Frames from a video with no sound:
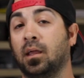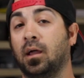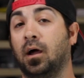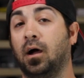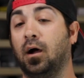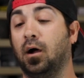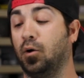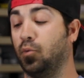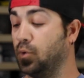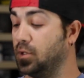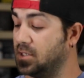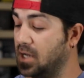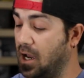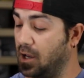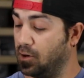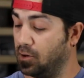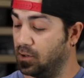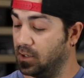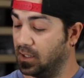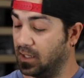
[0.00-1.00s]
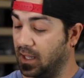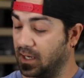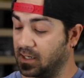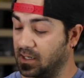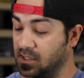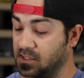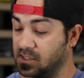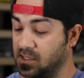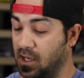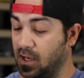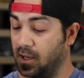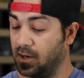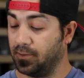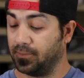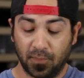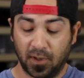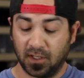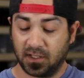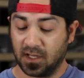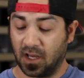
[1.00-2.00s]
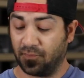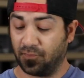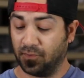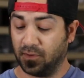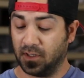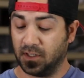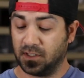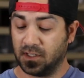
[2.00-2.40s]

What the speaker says: We dynoed it, like I said. It definitely